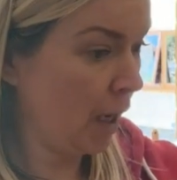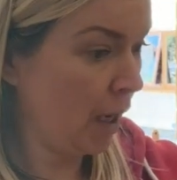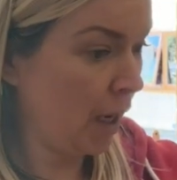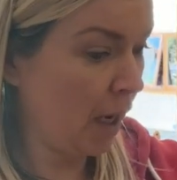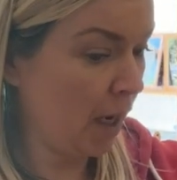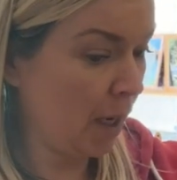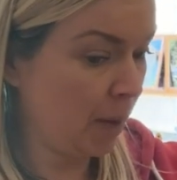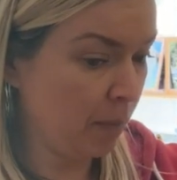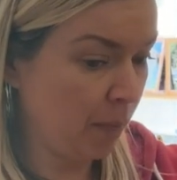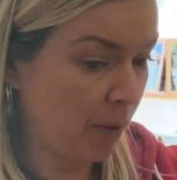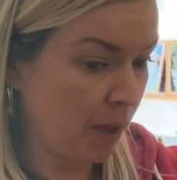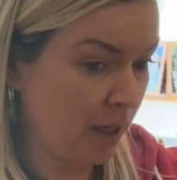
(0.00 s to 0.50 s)

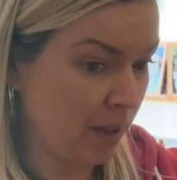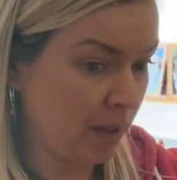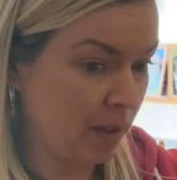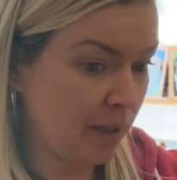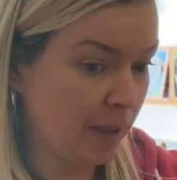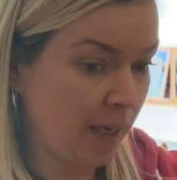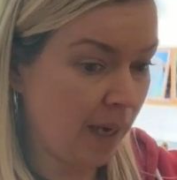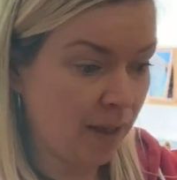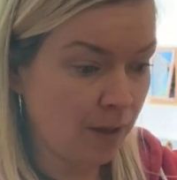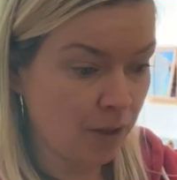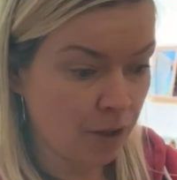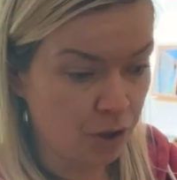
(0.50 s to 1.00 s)
and
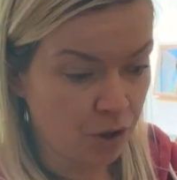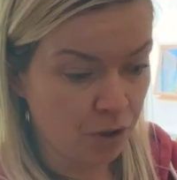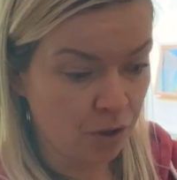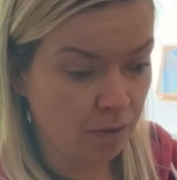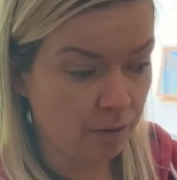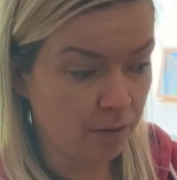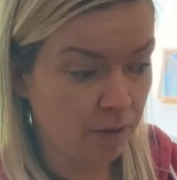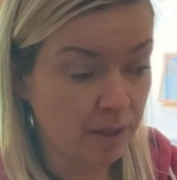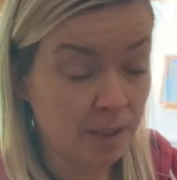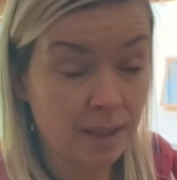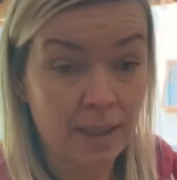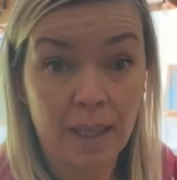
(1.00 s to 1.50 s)
getting the sugar
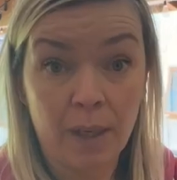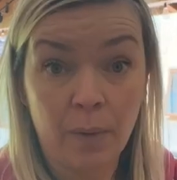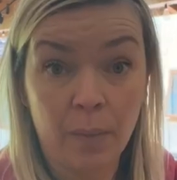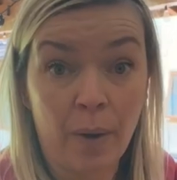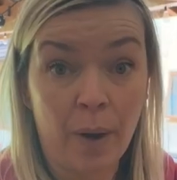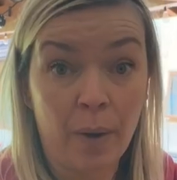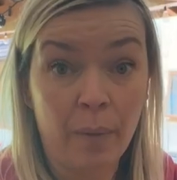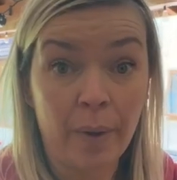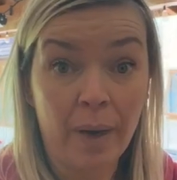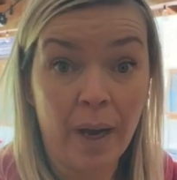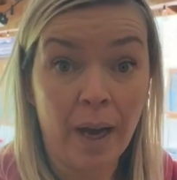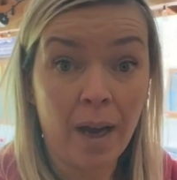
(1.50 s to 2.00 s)
and seeing
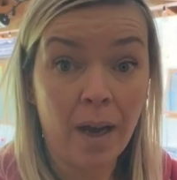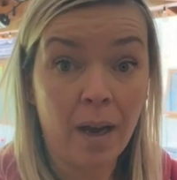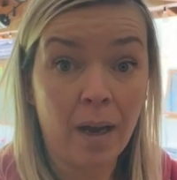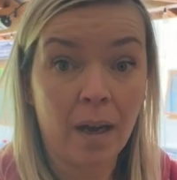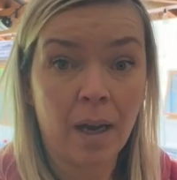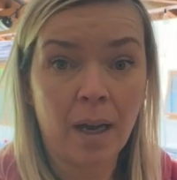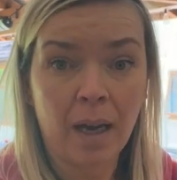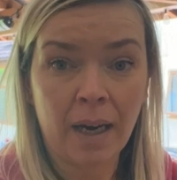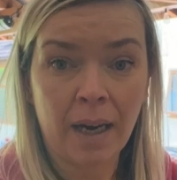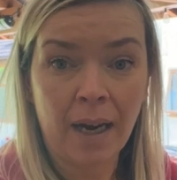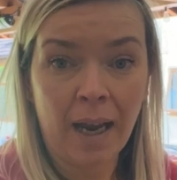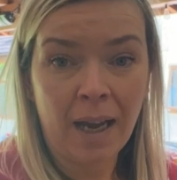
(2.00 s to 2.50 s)
where we are.
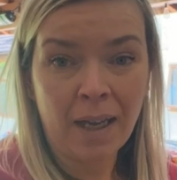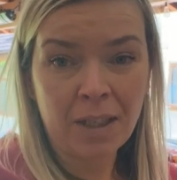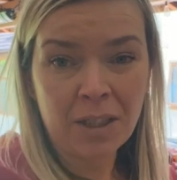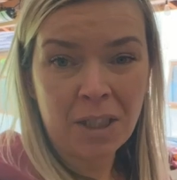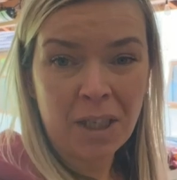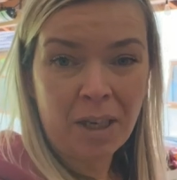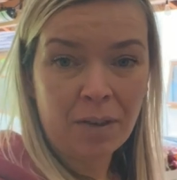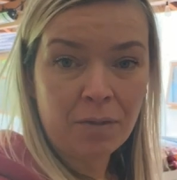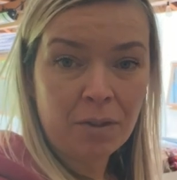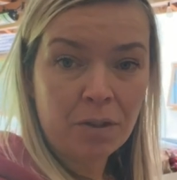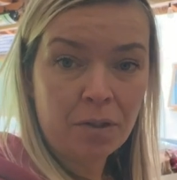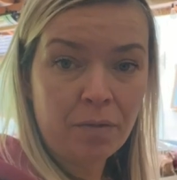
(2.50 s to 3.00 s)
And
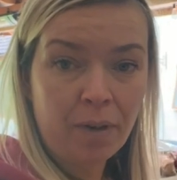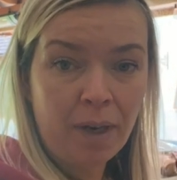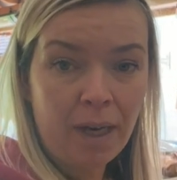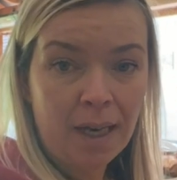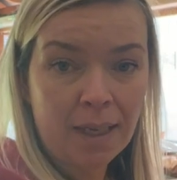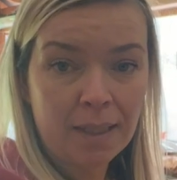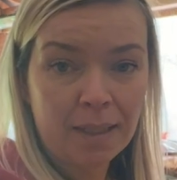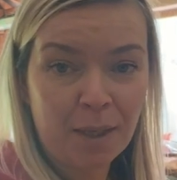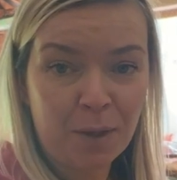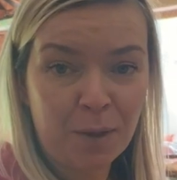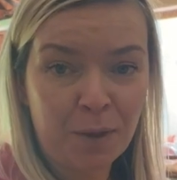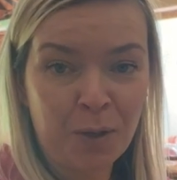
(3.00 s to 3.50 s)
actually, I've just
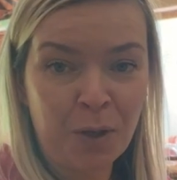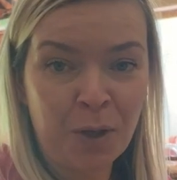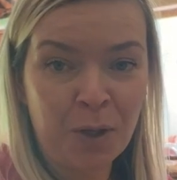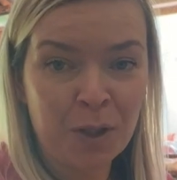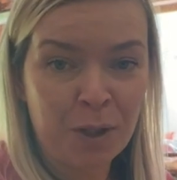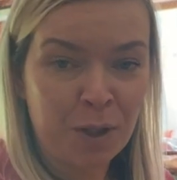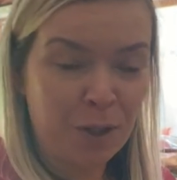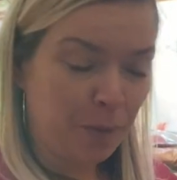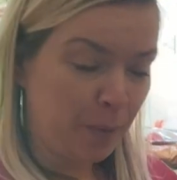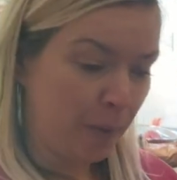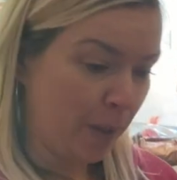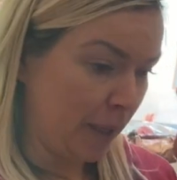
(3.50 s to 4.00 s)
realised I was going to
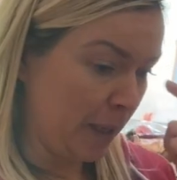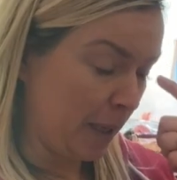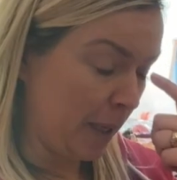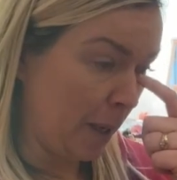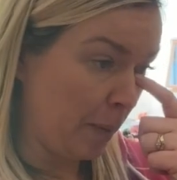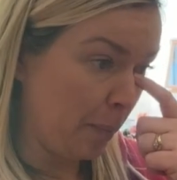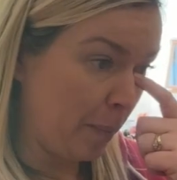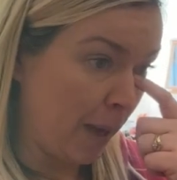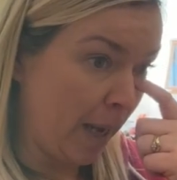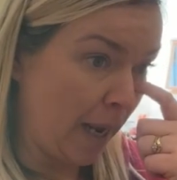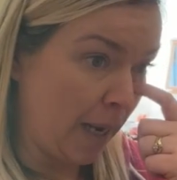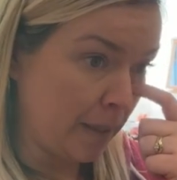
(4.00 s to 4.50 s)
do it in
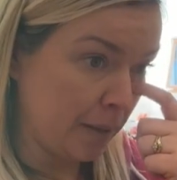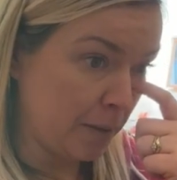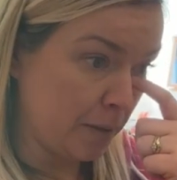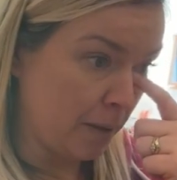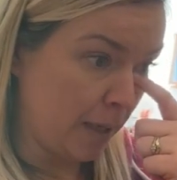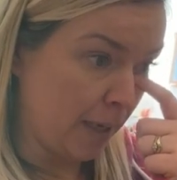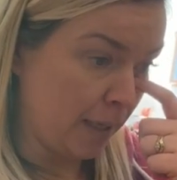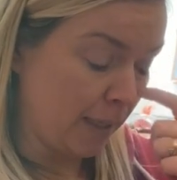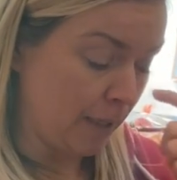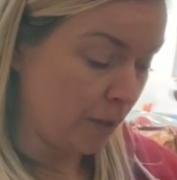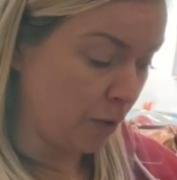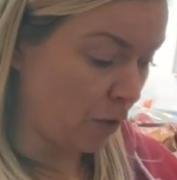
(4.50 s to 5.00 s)
that pan, so
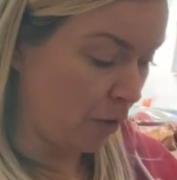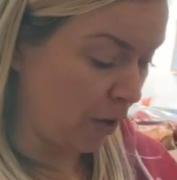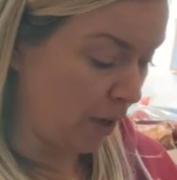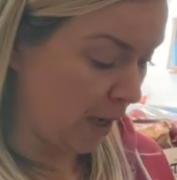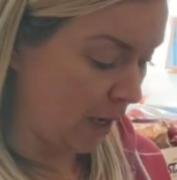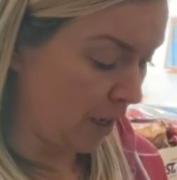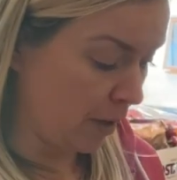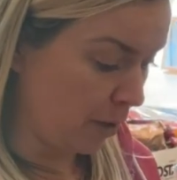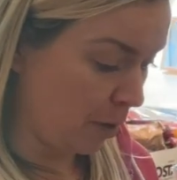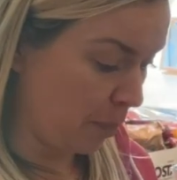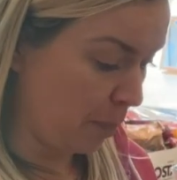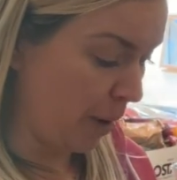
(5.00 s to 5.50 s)
I need to go and get
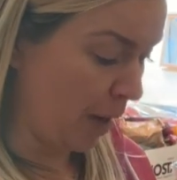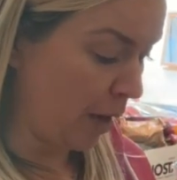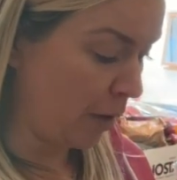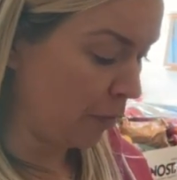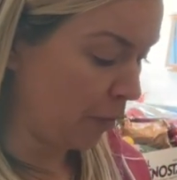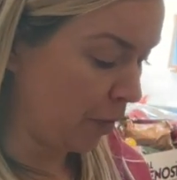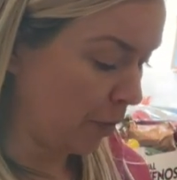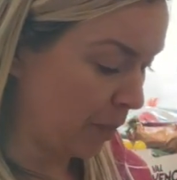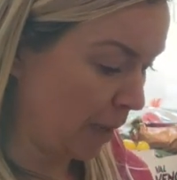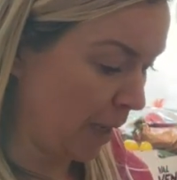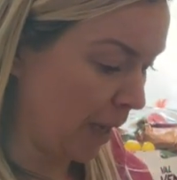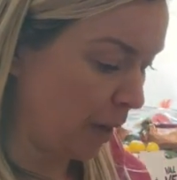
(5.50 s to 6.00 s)
another pan
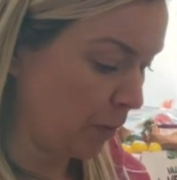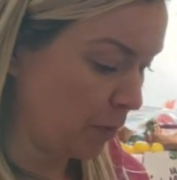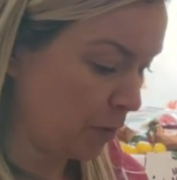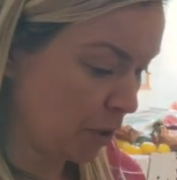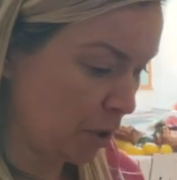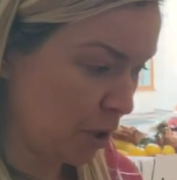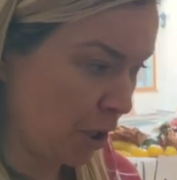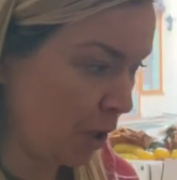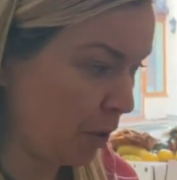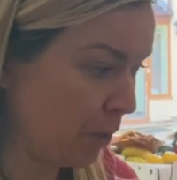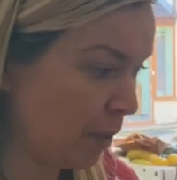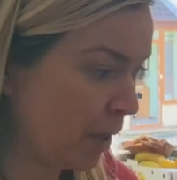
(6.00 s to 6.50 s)
from the house
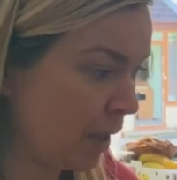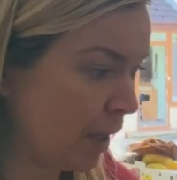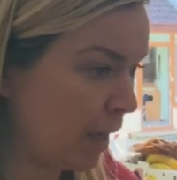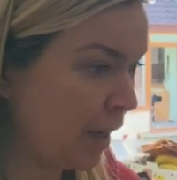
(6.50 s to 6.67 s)
too.